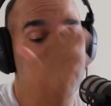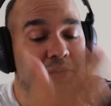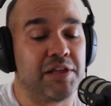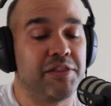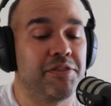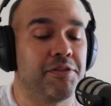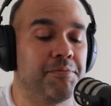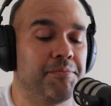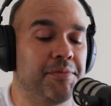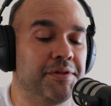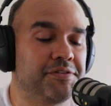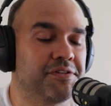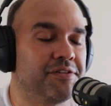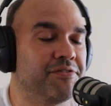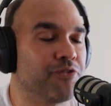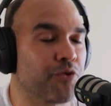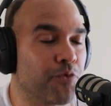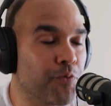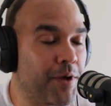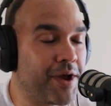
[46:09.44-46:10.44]
in the midst
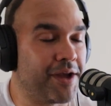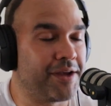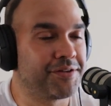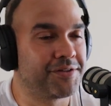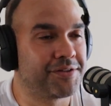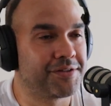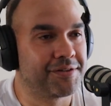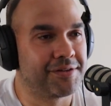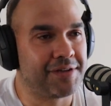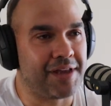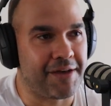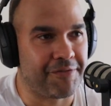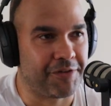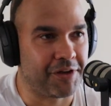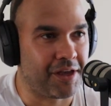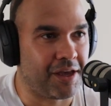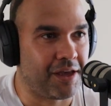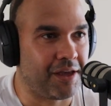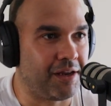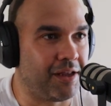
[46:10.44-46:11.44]
of a race,
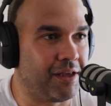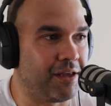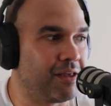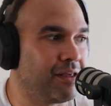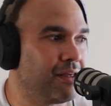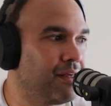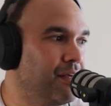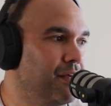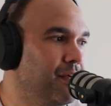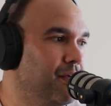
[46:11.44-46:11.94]
navigating,